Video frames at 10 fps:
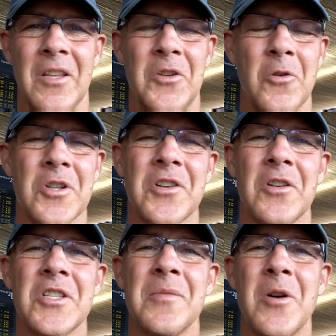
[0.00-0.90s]
The tour
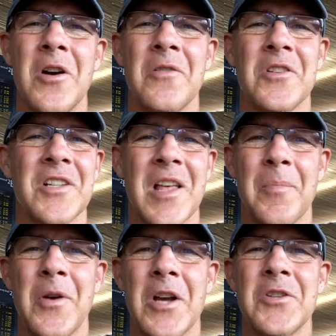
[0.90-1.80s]
starts tomorrow. There's a lot
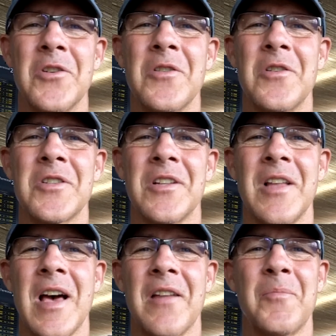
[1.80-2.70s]
of pressure. There's a
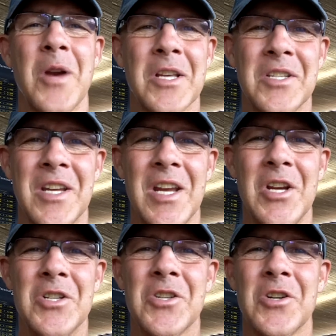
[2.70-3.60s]
lot of
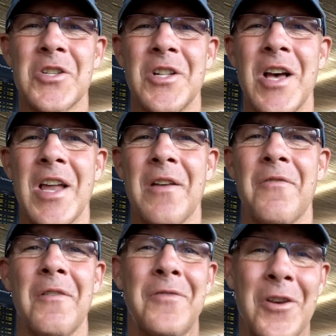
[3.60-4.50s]
prestige. There's a lot of
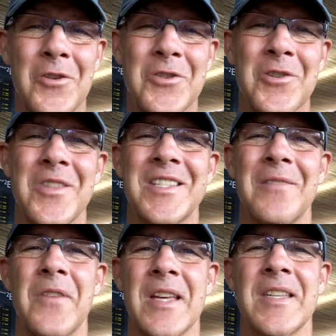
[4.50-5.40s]
future that's
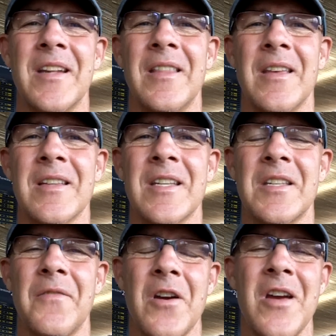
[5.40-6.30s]
invested in this.
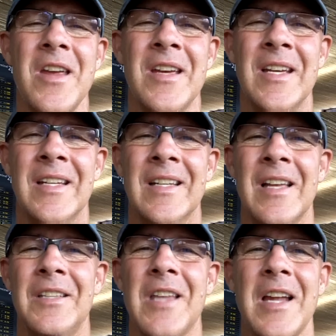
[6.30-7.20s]
It's a very
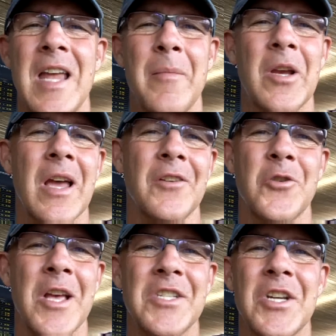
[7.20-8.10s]
dynamic kind of
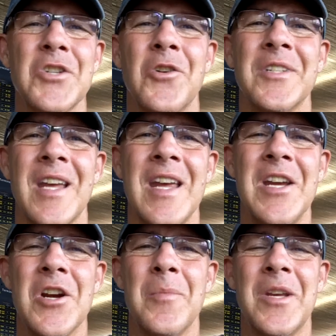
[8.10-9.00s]
transitional day
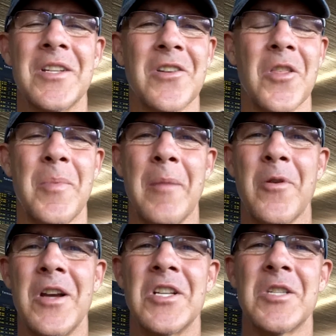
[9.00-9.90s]
here because all the
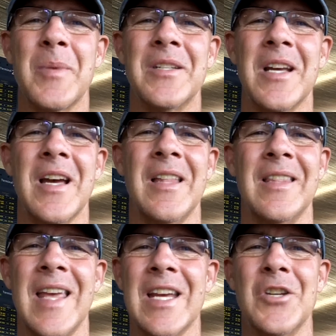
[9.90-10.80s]
preparation's been
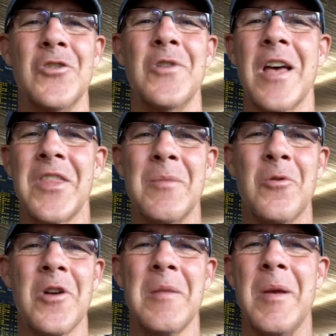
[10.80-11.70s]
done. They can do nothing
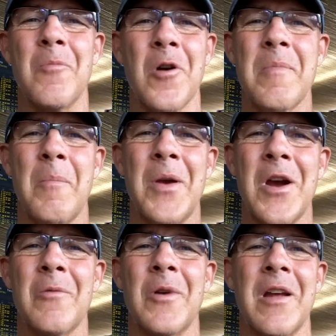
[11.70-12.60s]
more to be more
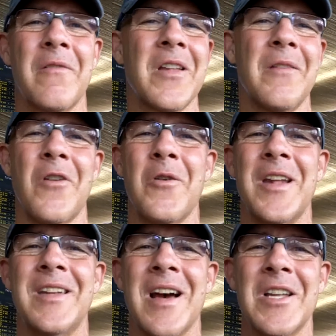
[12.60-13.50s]
prepared. Whatever they've
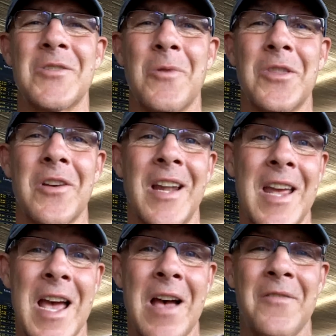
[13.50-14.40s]
already done is what they're going to
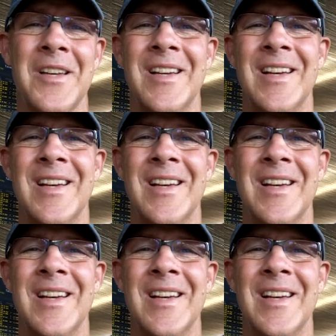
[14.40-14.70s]
have